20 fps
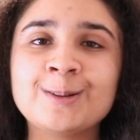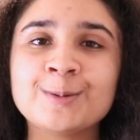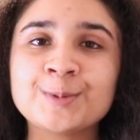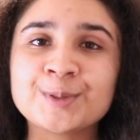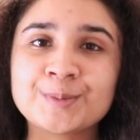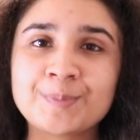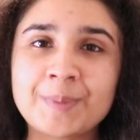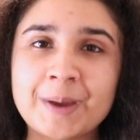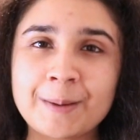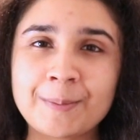
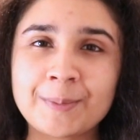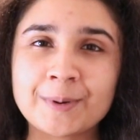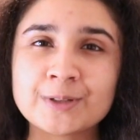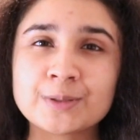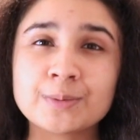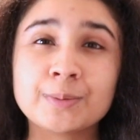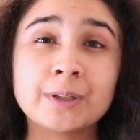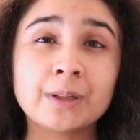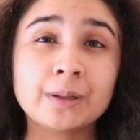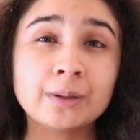those
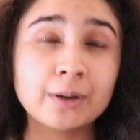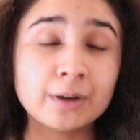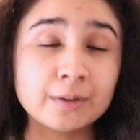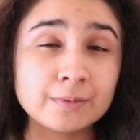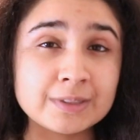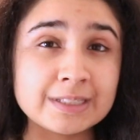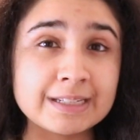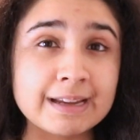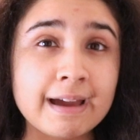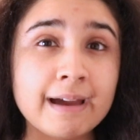papers with a lot
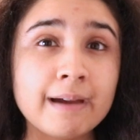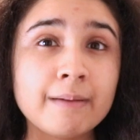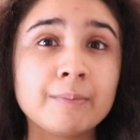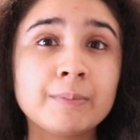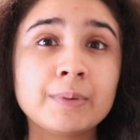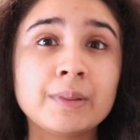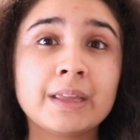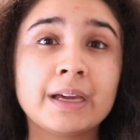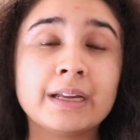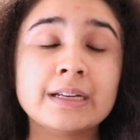of
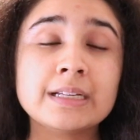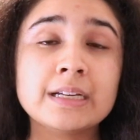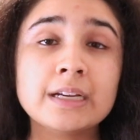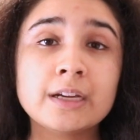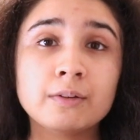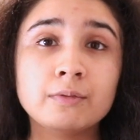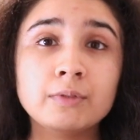depth and